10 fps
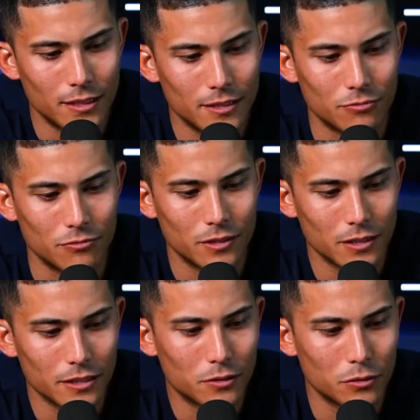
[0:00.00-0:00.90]
it's
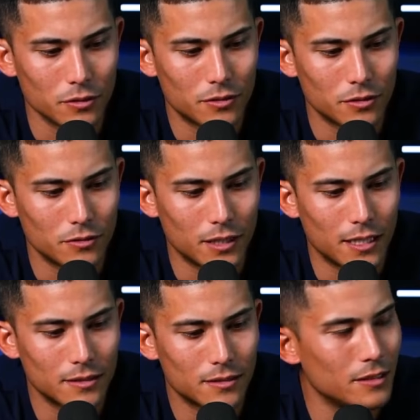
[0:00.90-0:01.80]
really cool to
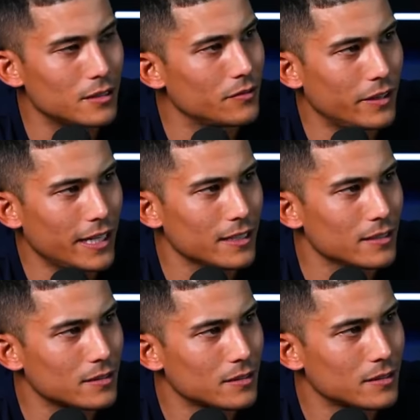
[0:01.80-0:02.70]
uh, see you in Vegas.